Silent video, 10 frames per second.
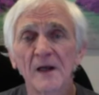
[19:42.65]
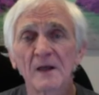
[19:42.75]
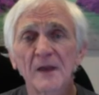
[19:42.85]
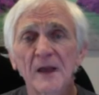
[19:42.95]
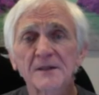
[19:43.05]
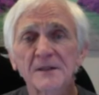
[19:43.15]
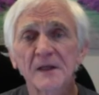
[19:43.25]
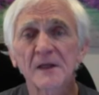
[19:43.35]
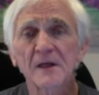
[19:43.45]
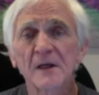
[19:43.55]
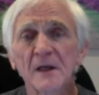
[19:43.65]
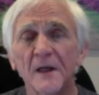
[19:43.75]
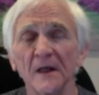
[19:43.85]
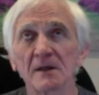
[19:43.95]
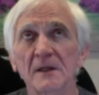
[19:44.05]
And that's that
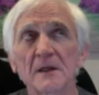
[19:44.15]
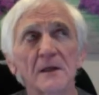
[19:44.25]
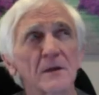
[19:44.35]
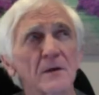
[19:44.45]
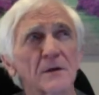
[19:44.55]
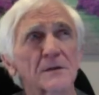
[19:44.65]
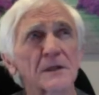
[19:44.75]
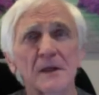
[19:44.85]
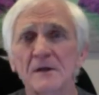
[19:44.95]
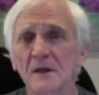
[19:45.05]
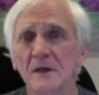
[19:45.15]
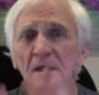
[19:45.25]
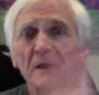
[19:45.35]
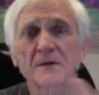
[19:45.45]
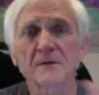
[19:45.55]
the, you could say the
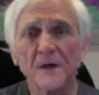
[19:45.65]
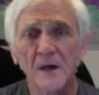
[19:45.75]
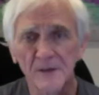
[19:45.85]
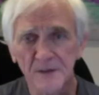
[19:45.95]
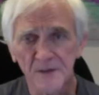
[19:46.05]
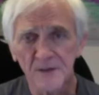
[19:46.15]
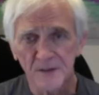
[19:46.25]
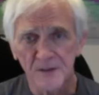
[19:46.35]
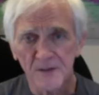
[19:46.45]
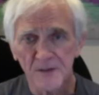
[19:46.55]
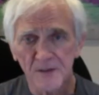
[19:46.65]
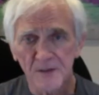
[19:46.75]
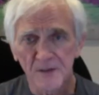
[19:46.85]
collective consciousness